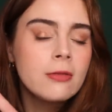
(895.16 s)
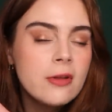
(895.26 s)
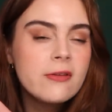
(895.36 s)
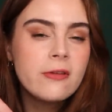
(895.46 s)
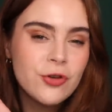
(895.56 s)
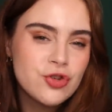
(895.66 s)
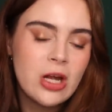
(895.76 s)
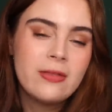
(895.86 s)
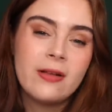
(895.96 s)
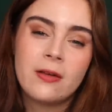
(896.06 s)
This is a
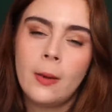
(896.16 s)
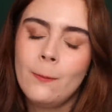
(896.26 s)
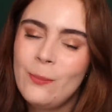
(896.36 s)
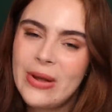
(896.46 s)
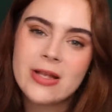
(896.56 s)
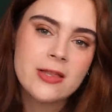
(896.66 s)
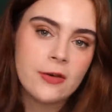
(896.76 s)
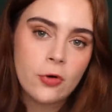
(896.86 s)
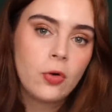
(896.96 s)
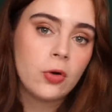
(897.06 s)
shade that's a bit
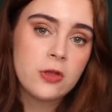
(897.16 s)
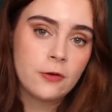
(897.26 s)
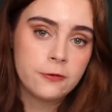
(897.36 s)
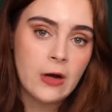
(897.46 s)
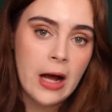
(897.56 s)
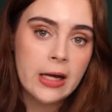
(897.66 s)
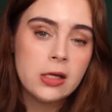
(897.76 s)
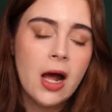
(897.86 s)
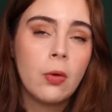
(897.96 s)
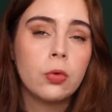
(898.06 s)
difficult to
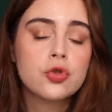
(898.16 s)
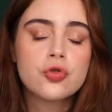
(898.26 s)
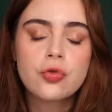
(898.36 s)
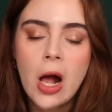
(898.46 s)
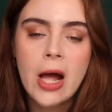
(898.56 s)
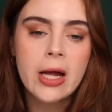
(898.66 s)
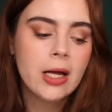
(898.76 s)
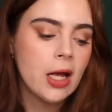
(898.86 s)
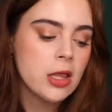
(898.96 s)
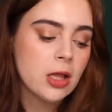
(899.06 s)
find. I will try
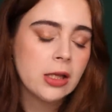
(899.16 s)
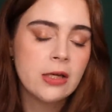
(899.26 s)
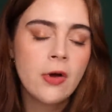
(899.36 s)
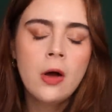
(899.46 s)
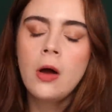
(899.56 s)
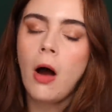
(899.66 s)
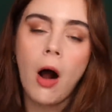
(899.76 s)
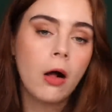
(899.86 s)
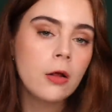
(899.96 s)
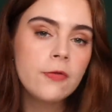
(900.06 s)
again to leave
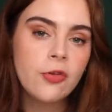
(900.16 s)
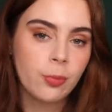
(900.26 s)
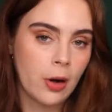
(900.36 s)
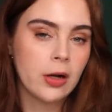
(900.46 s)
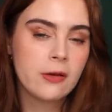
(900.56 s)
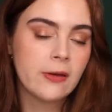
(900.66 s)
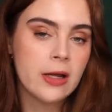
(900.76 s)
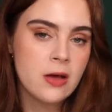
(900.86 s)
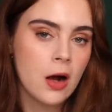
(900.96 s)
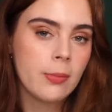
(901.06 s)
all of these products that
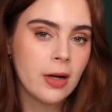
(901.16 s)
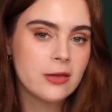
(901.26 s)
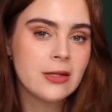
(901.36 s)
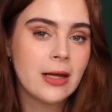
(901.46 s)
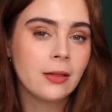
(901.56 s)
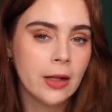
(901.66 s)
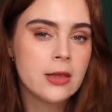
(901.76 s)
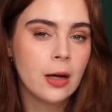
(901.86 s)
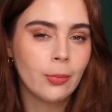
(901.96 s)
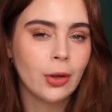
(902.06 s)
I talk about today
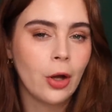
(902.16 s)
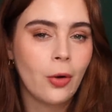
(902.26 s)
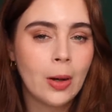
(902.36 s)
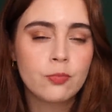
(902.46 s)
linked down below.